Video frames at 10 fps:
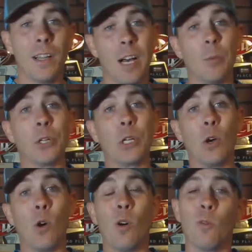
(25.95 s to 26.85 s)
I'm gonna
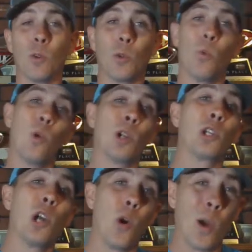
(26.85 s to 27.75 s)
go over what
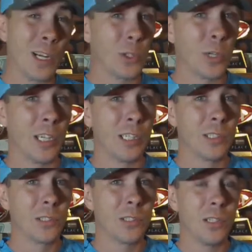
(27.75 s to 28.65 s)
a co-angler
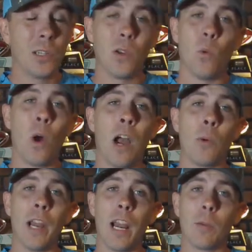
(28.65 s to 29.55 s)
is, why
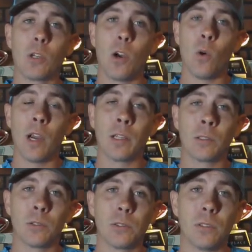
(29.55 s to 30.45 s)
we have co-anglers,